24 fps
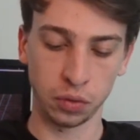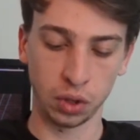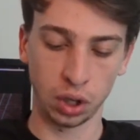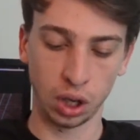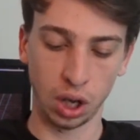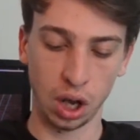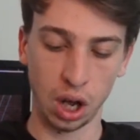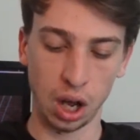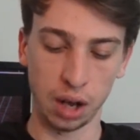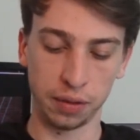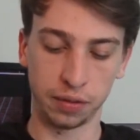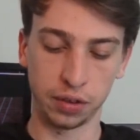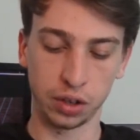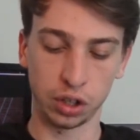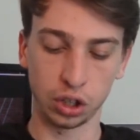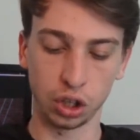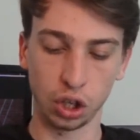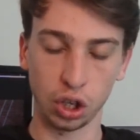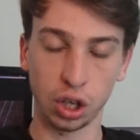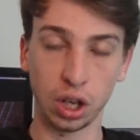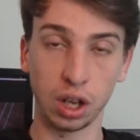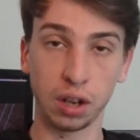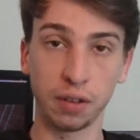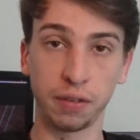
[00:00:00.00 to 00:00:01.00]
If you're
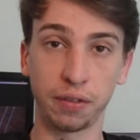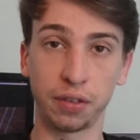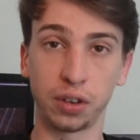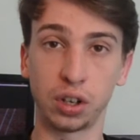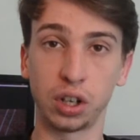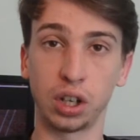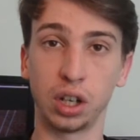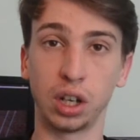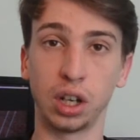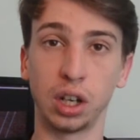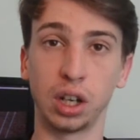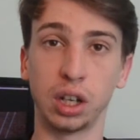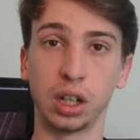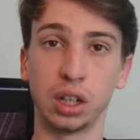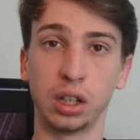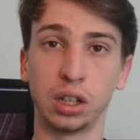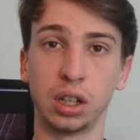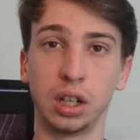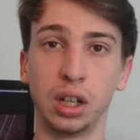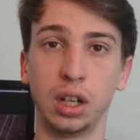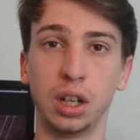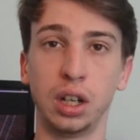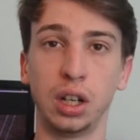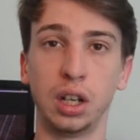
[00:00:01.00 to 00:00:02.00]
looking for
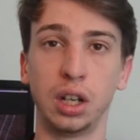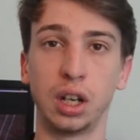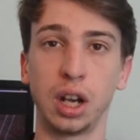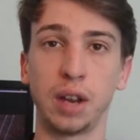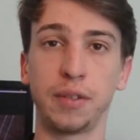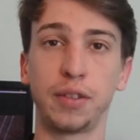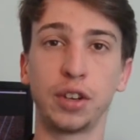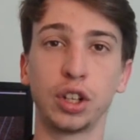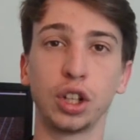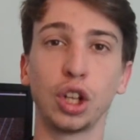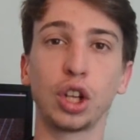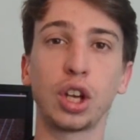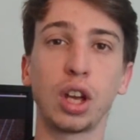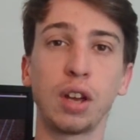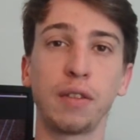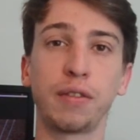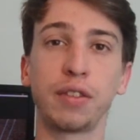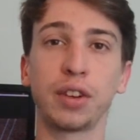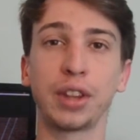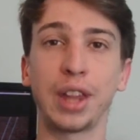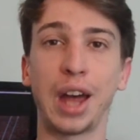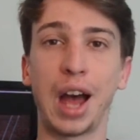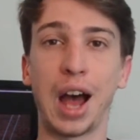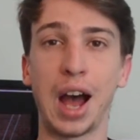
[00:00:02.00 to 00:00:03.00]

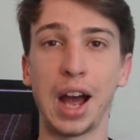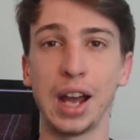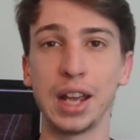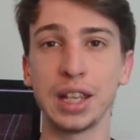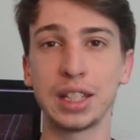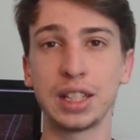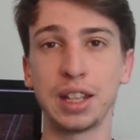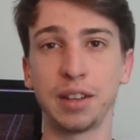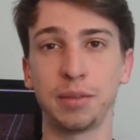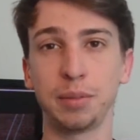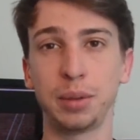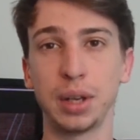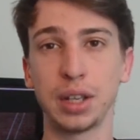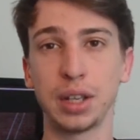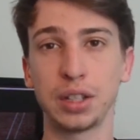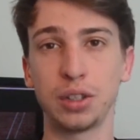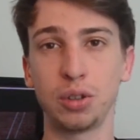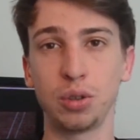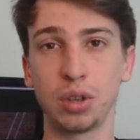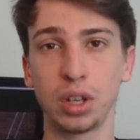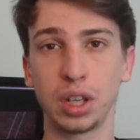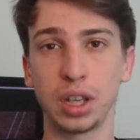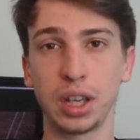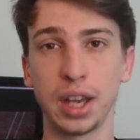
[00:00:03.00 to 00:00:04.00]
the highest FPS you
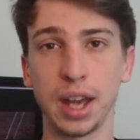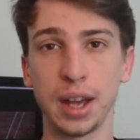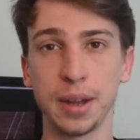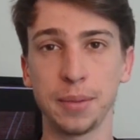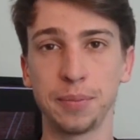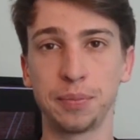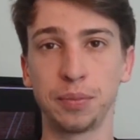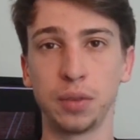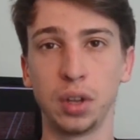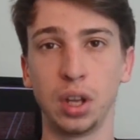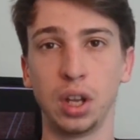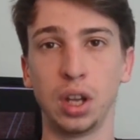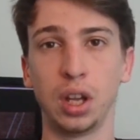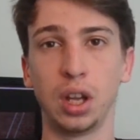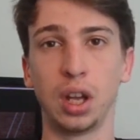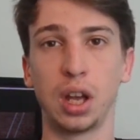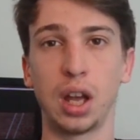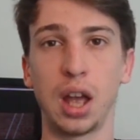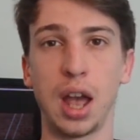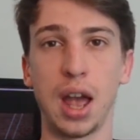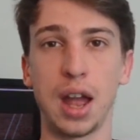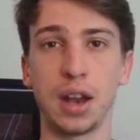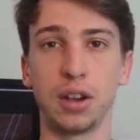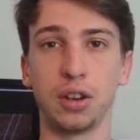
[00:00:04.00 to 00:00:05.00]
can get
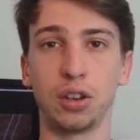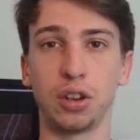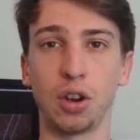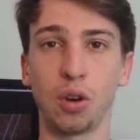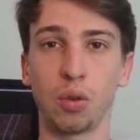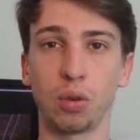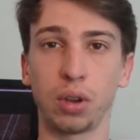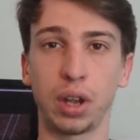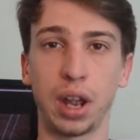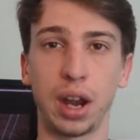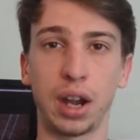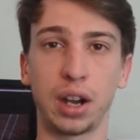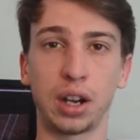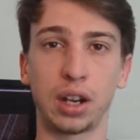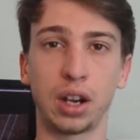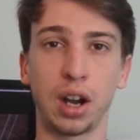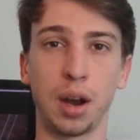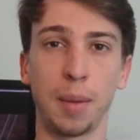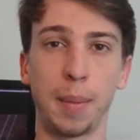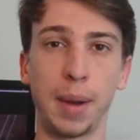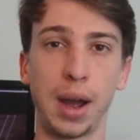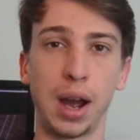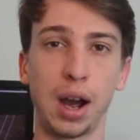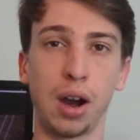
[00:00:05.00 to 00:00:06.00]
and you don't care
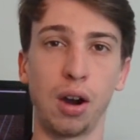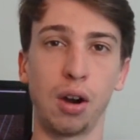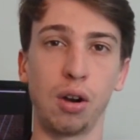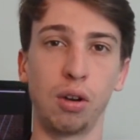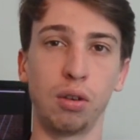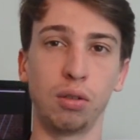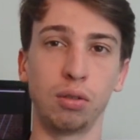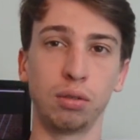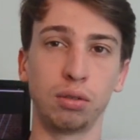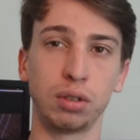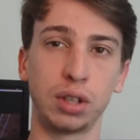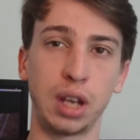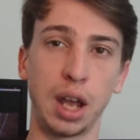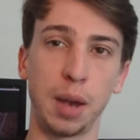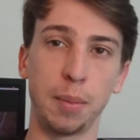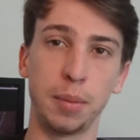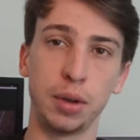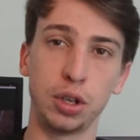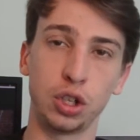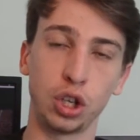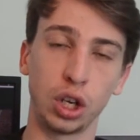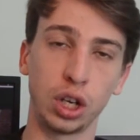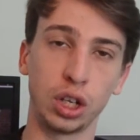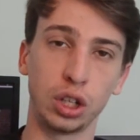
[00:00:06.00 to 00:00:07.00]
about
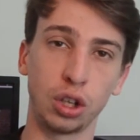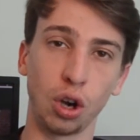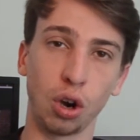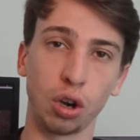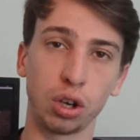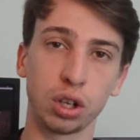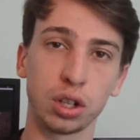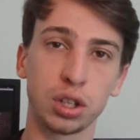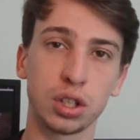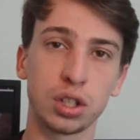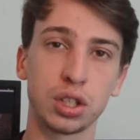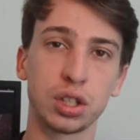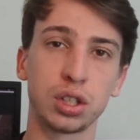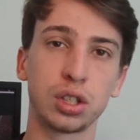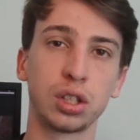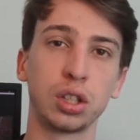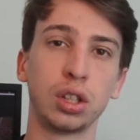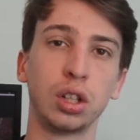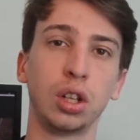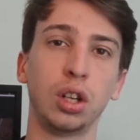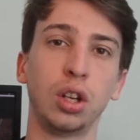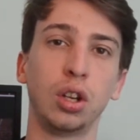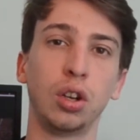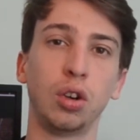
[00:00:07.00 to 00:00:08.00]
damaging darts
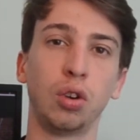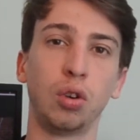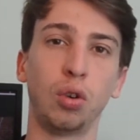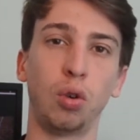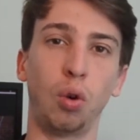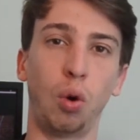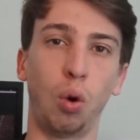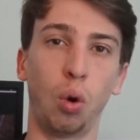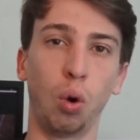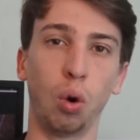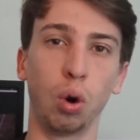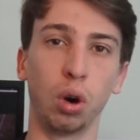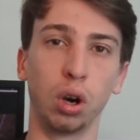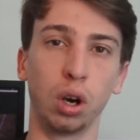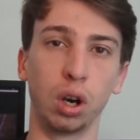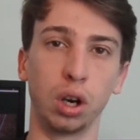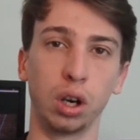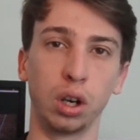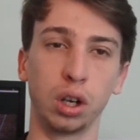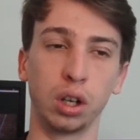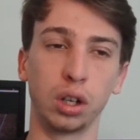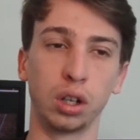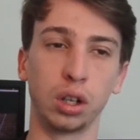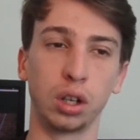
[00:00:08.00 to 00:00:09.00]

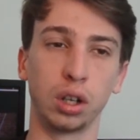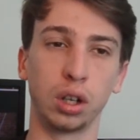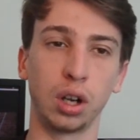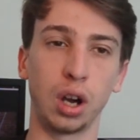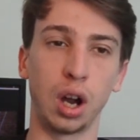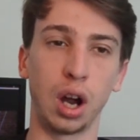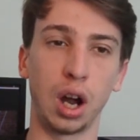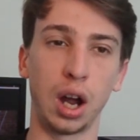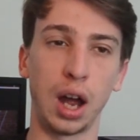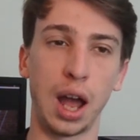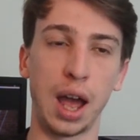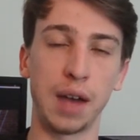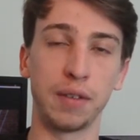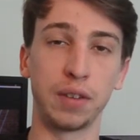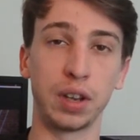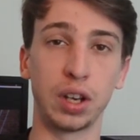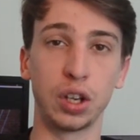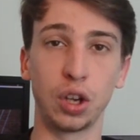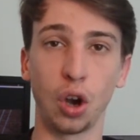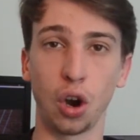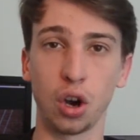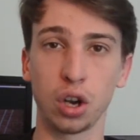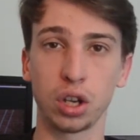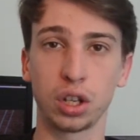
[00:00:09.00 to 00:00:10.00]
or having
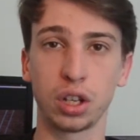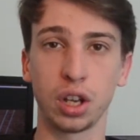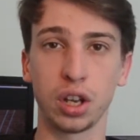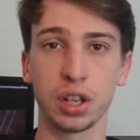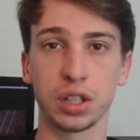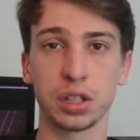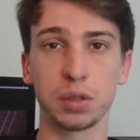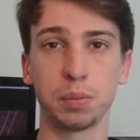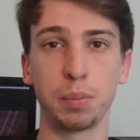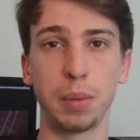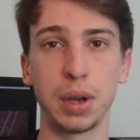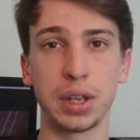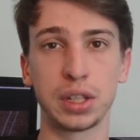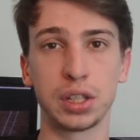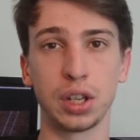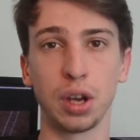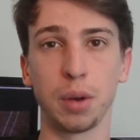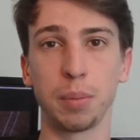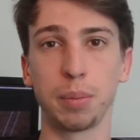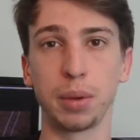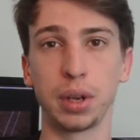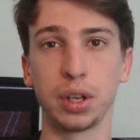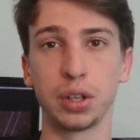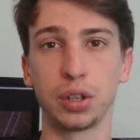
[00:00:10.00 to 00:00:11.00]
dart dust mess
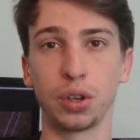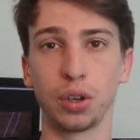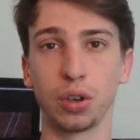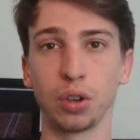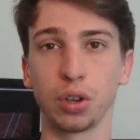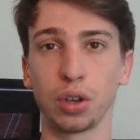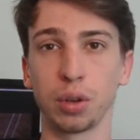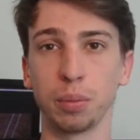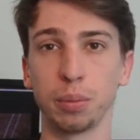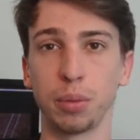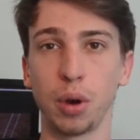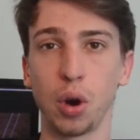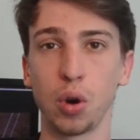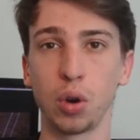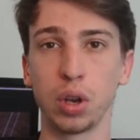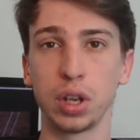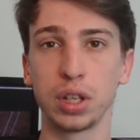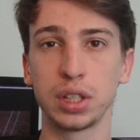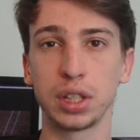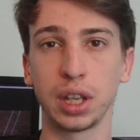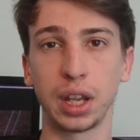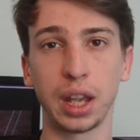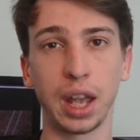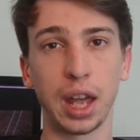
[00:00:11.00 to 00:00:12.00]
up internal
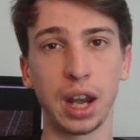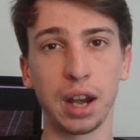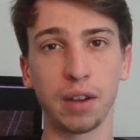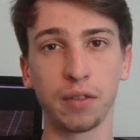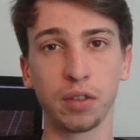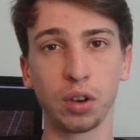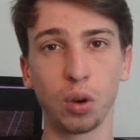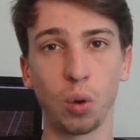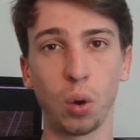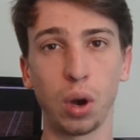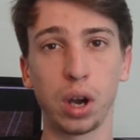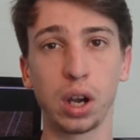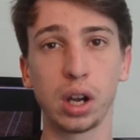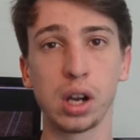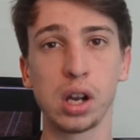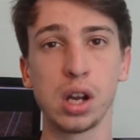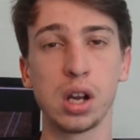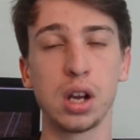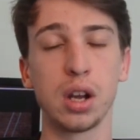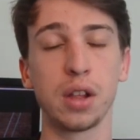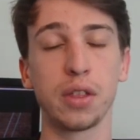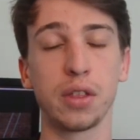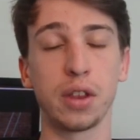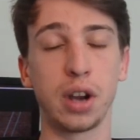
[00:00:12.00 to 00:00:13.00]
components and get everywhere,
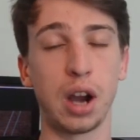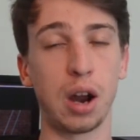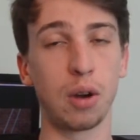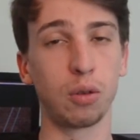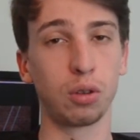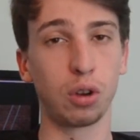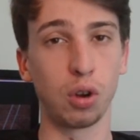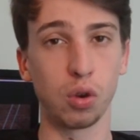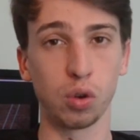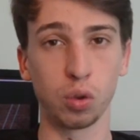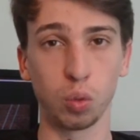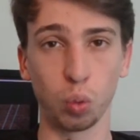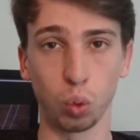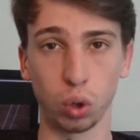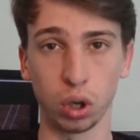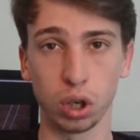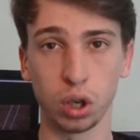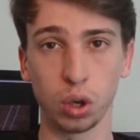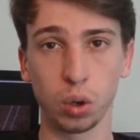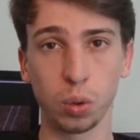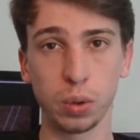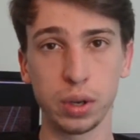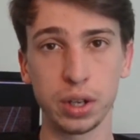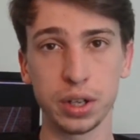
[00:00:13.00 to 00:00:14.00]
then I would go with
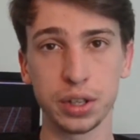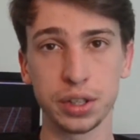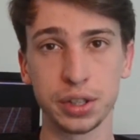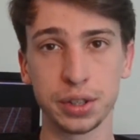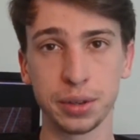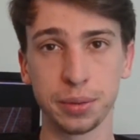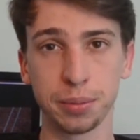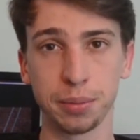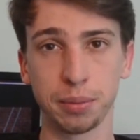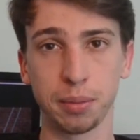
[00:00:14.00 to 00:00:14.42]
worker wheels.